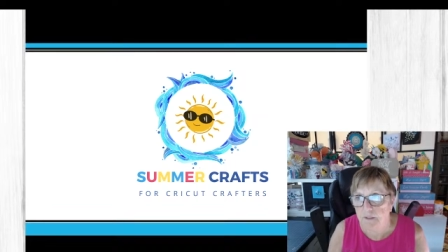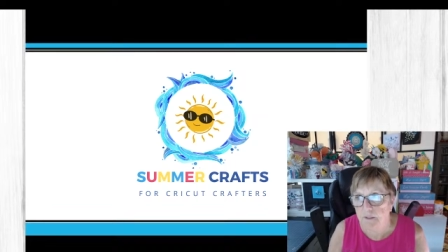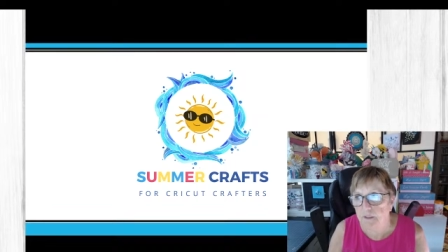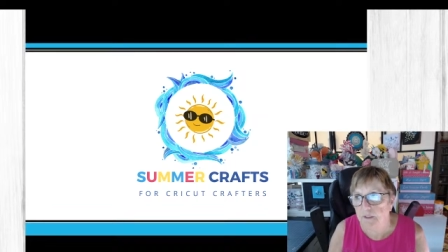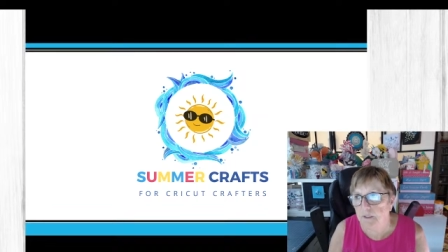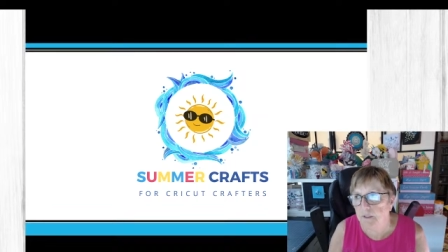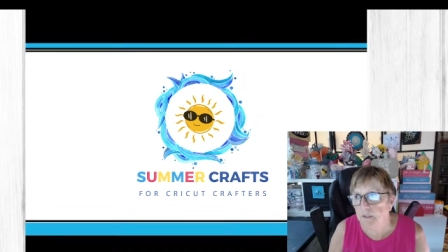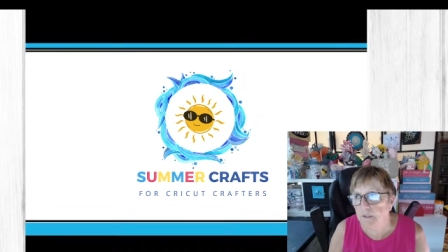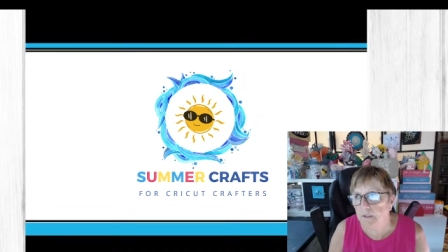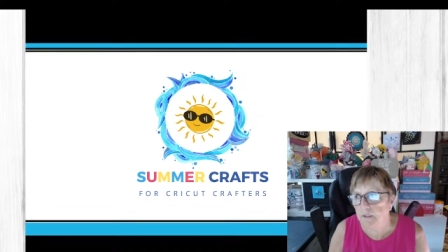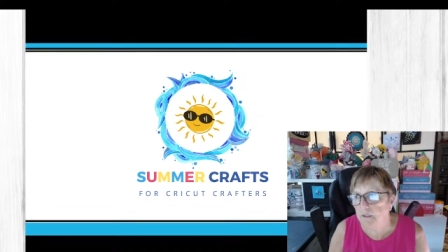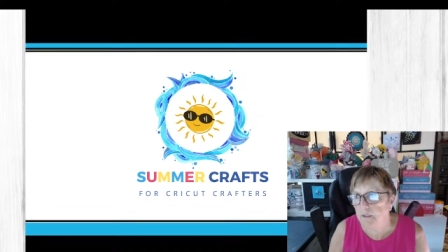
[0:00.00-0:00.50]

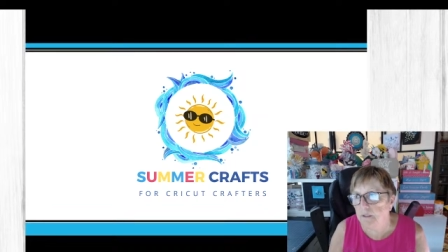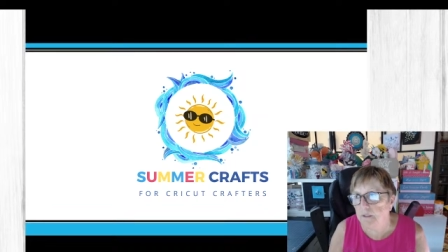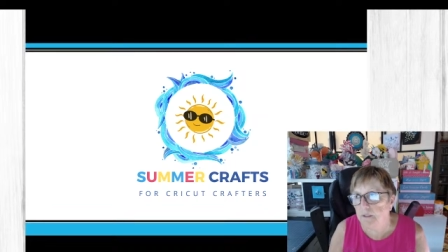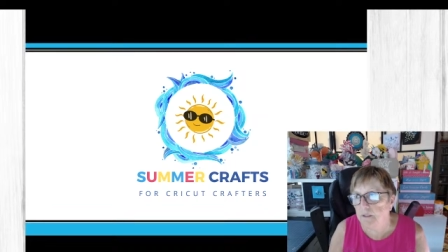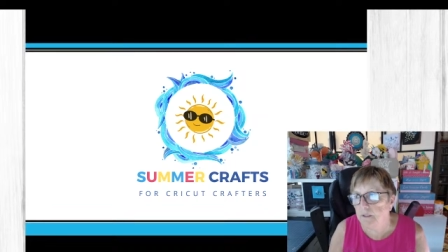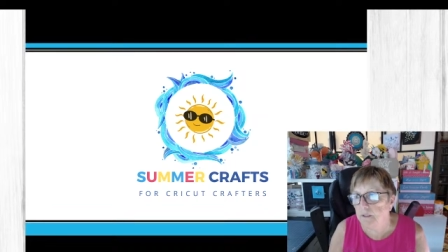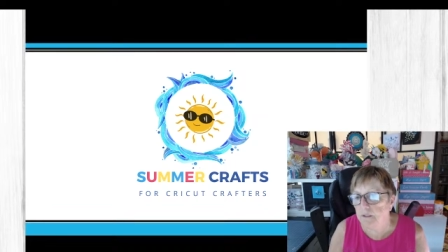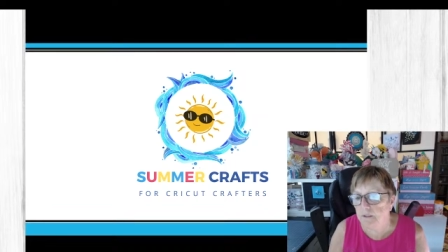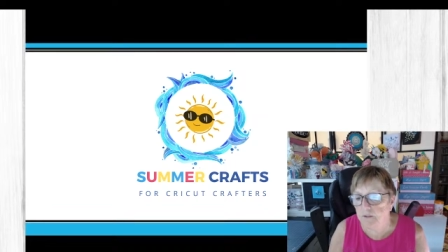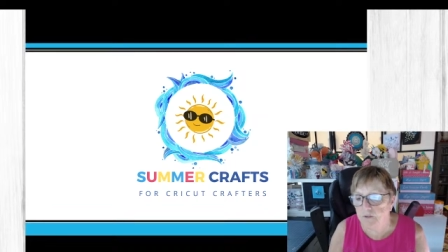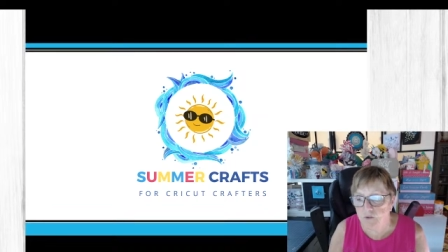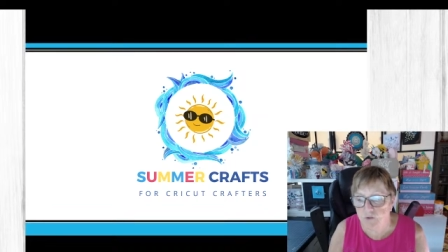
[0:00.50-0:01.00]

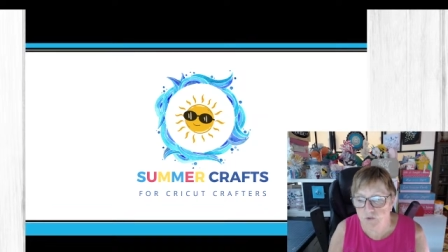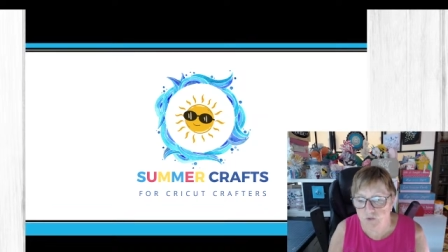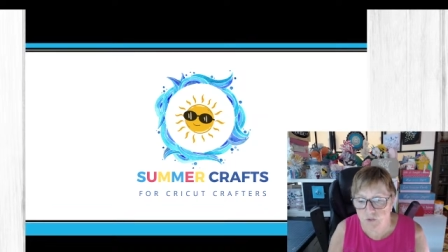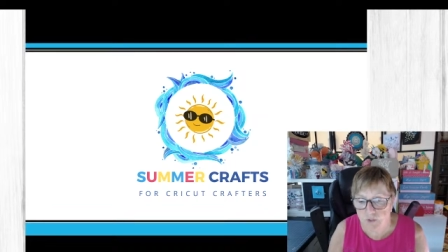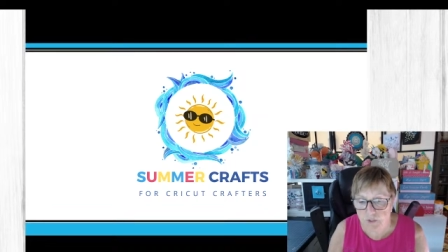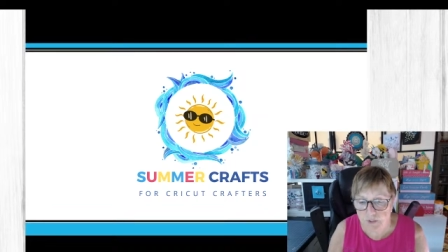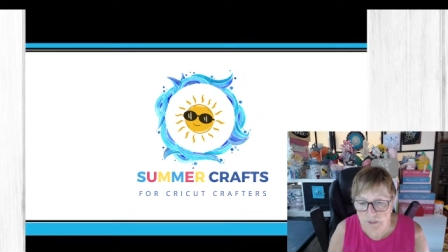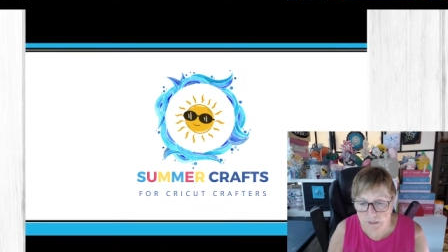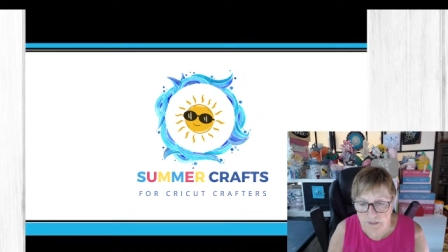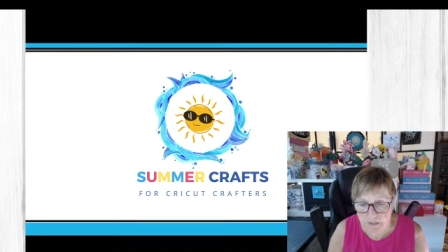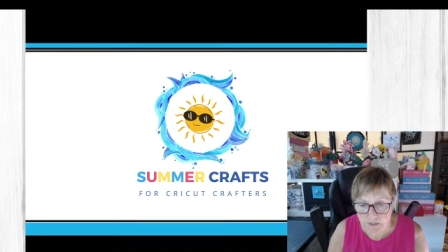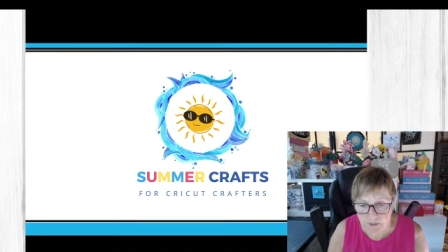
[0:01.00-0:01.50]
And
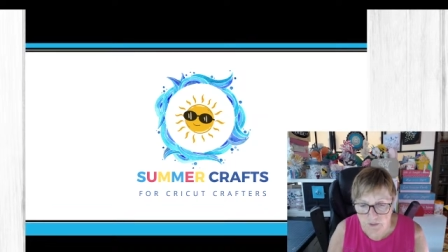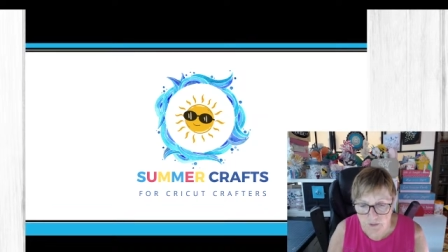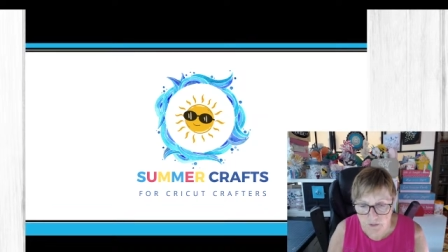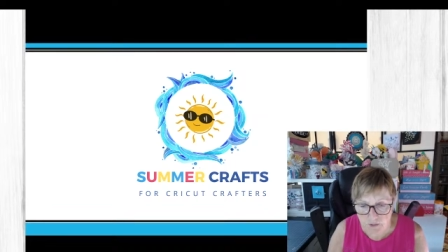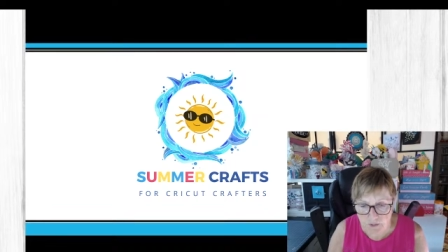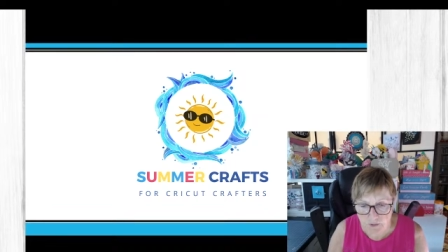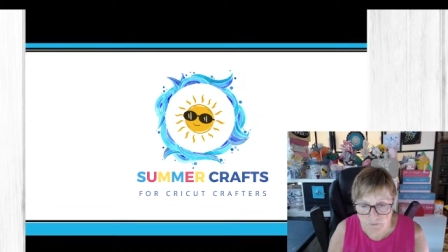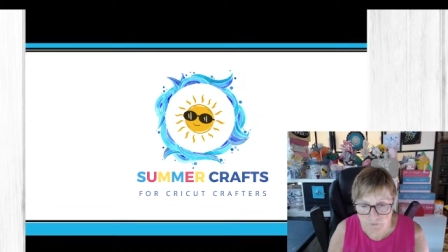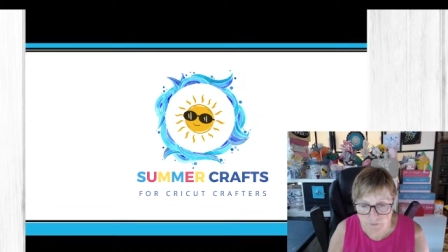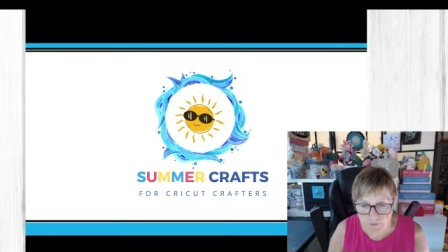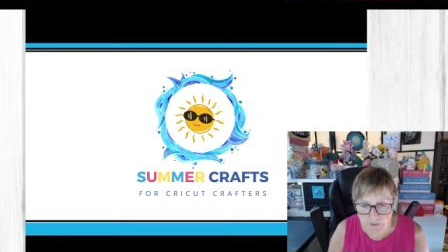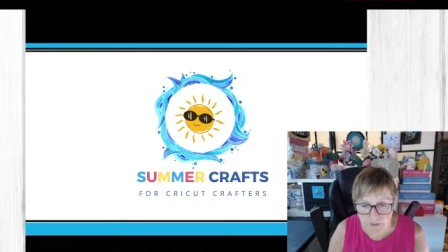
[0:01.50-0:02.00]
let's
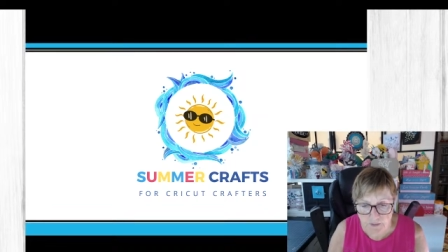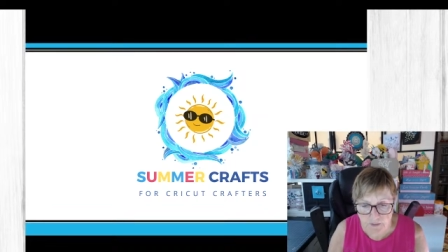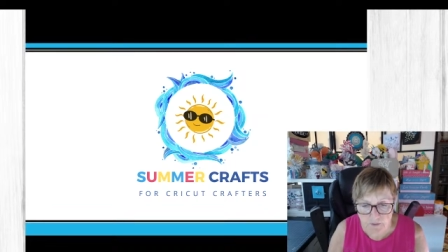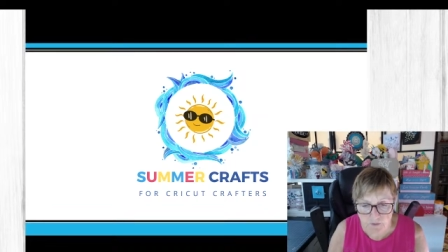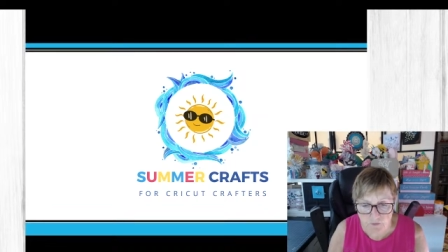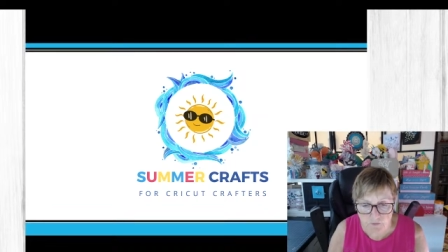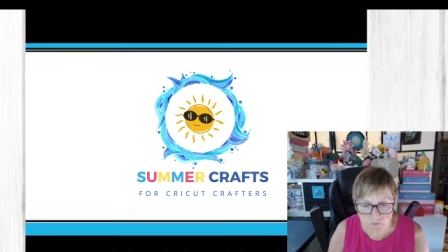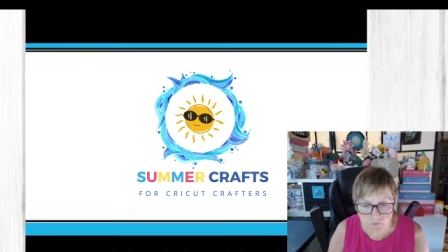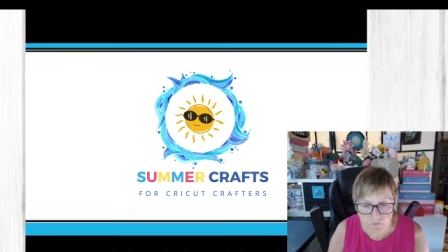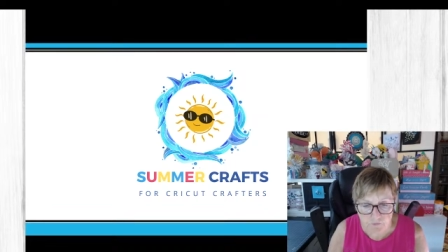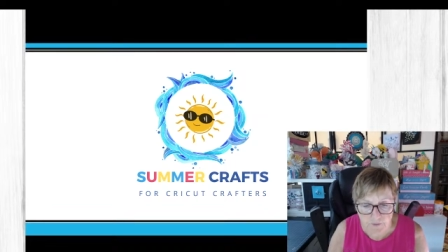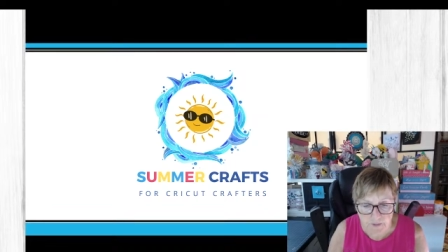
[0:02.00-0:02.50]
see if I can
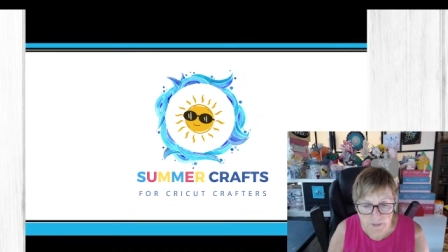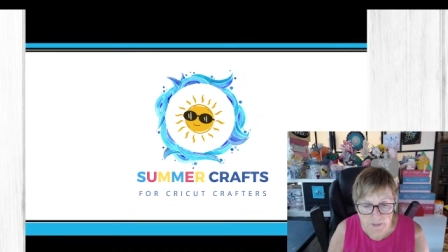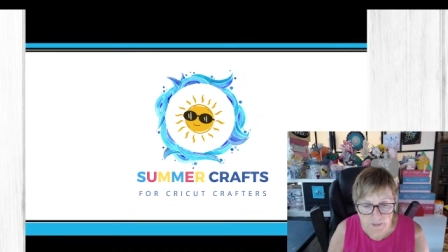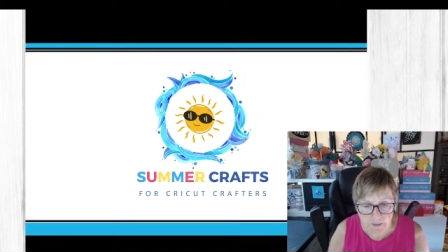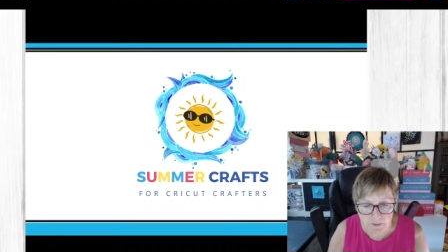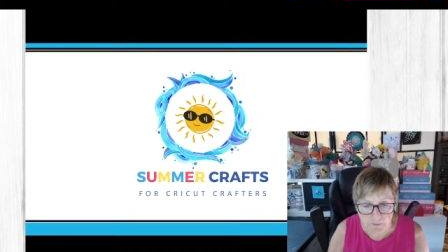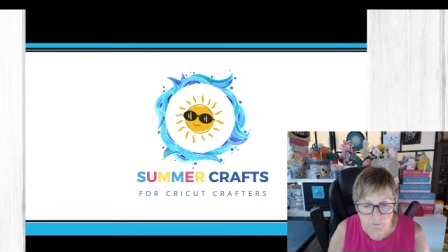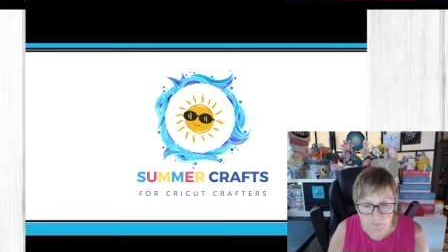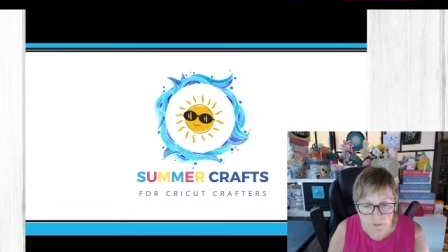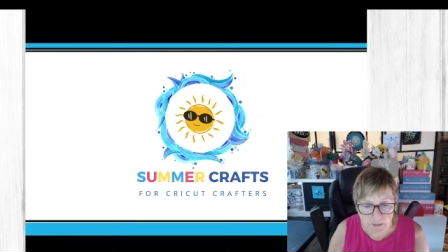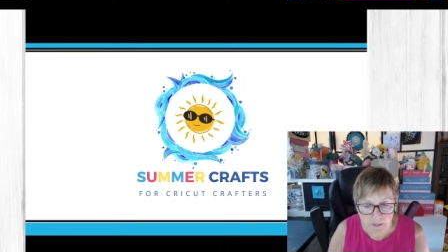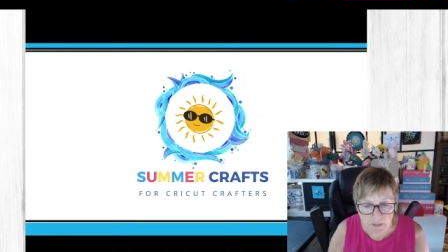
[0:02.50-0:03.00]
find
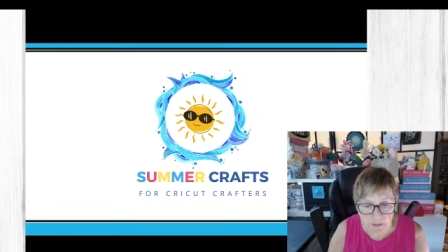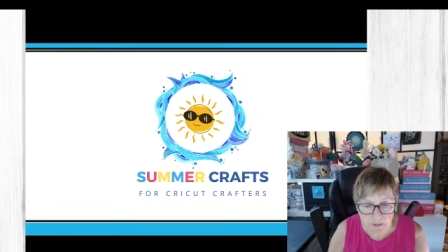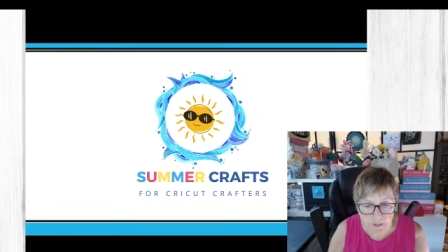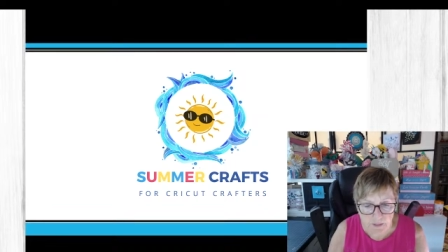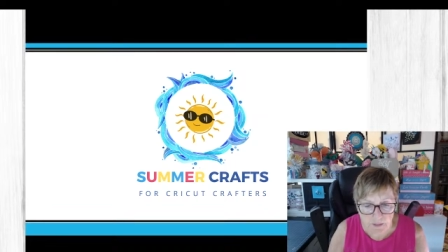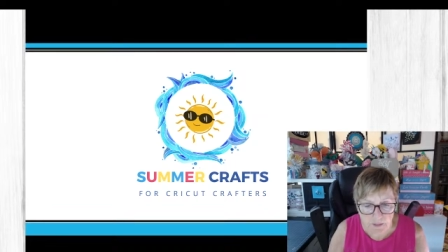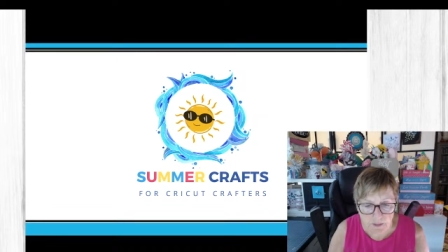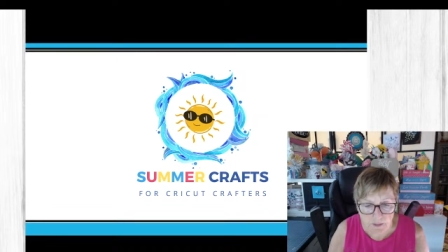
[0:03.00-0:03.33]
my